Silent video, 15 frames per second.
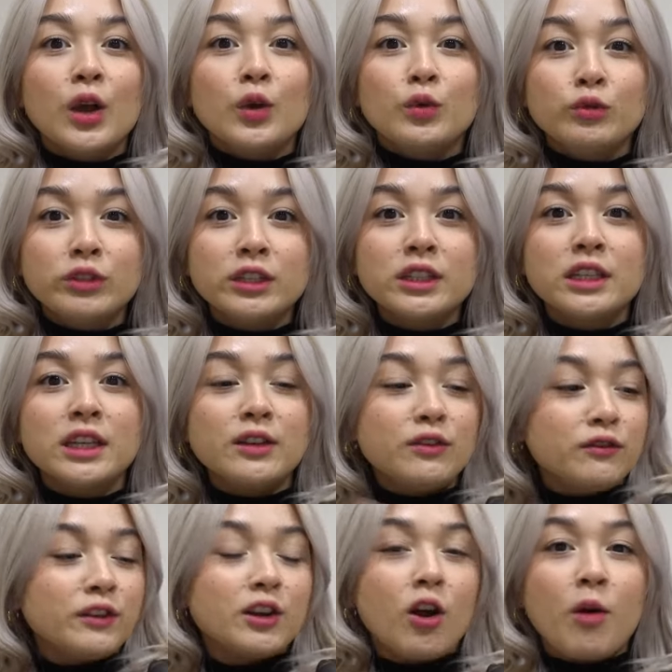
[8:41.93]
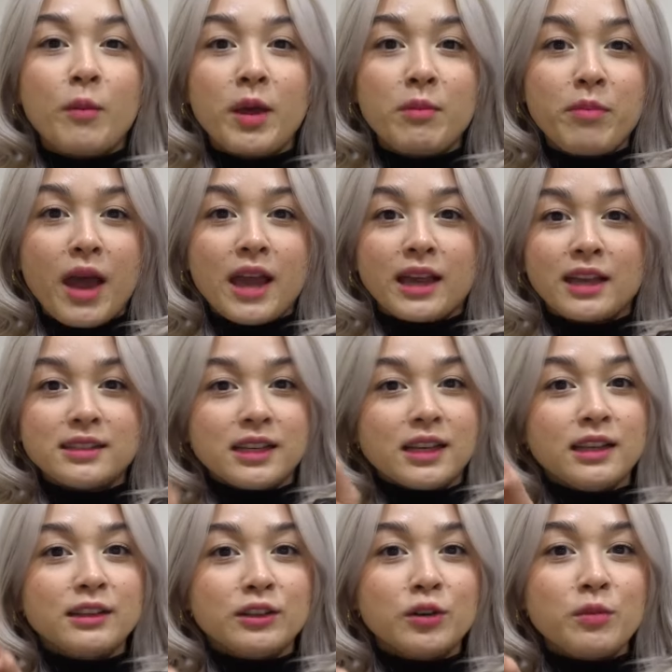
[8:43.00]
really fit on my back as like a
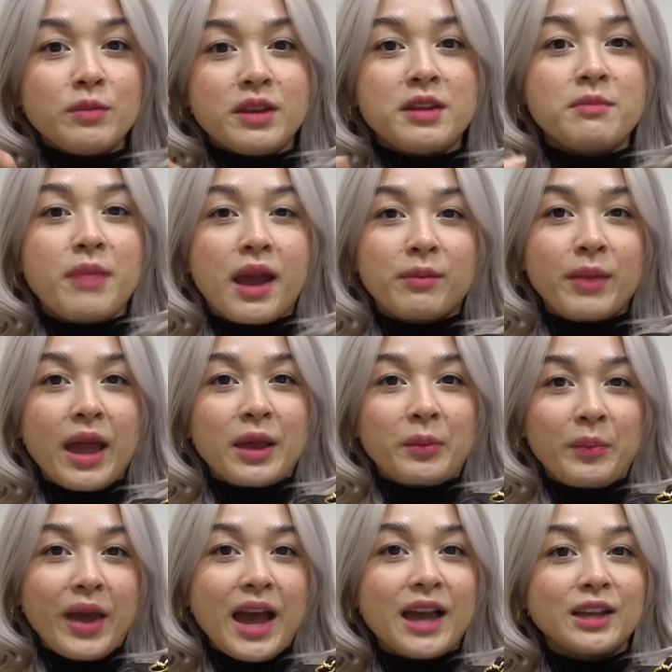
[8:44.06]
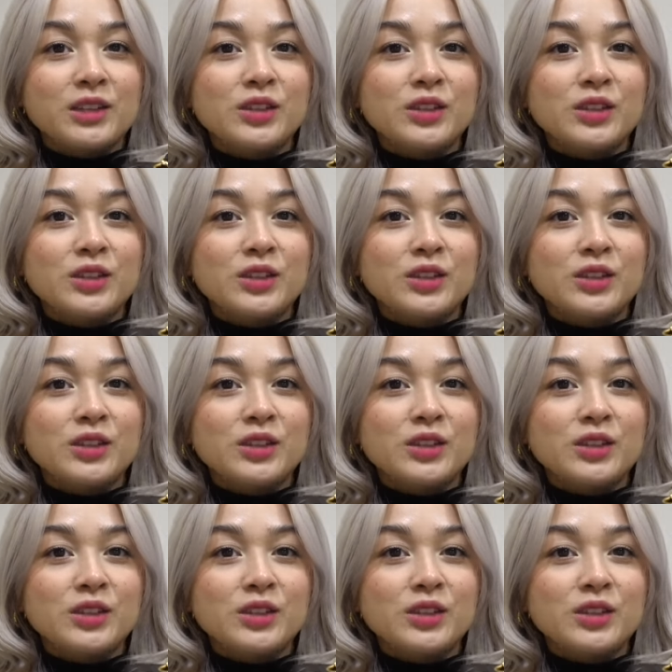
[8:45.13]
little mini backpack bag.